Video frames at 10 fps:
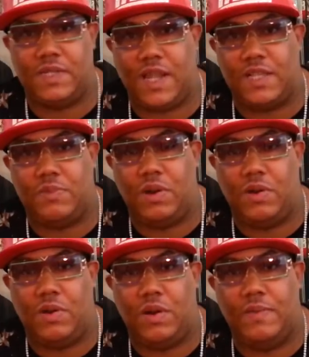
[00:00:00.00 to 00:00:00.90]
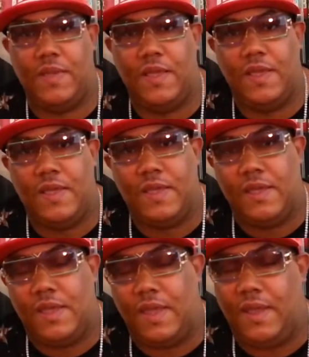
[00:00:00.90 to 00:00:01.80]
sliced my arm.
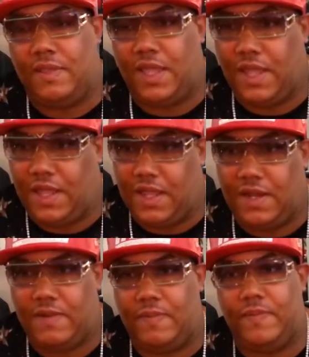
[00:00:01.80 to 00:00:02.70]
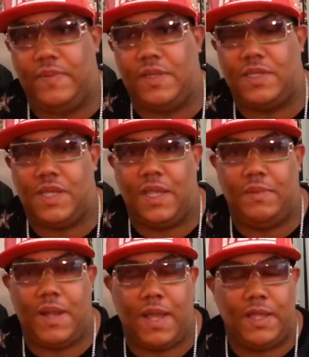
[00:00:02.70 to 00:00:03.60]
And then, the
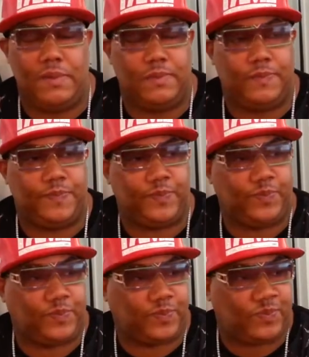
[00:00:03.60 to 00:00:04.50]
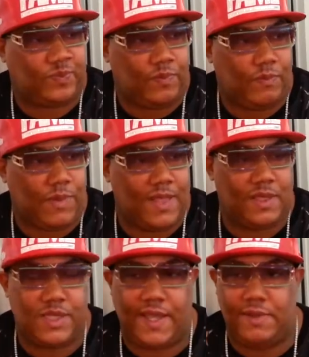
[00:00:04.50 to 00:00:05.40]
same night, at
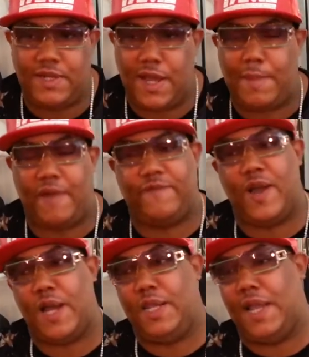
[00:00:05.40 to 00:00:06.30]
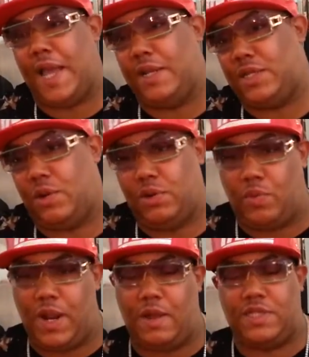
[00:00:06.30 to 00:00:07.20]
the same time, I finally got turned
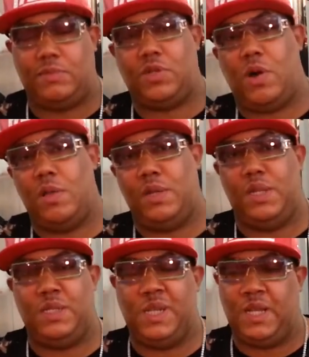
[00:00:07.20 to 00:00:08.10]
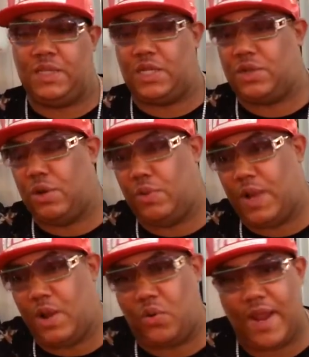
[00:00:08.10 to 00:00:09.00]
around, because I'm taller than these niggas. I turned
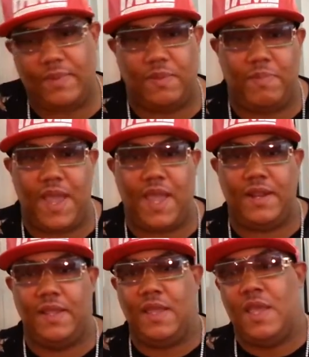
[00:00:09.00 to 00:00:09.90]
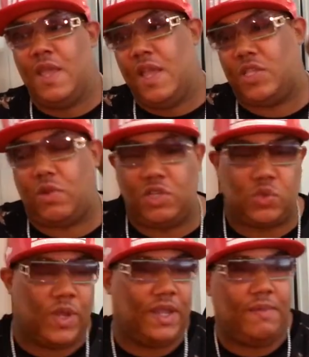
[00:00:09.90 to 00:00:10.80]
around, grabbed the bat, and started
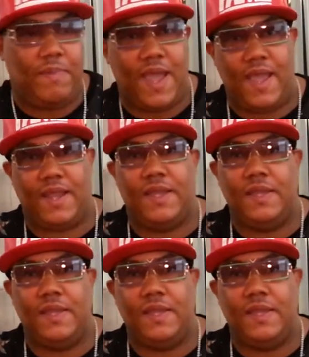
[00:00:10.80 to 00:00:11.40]
swinging it back.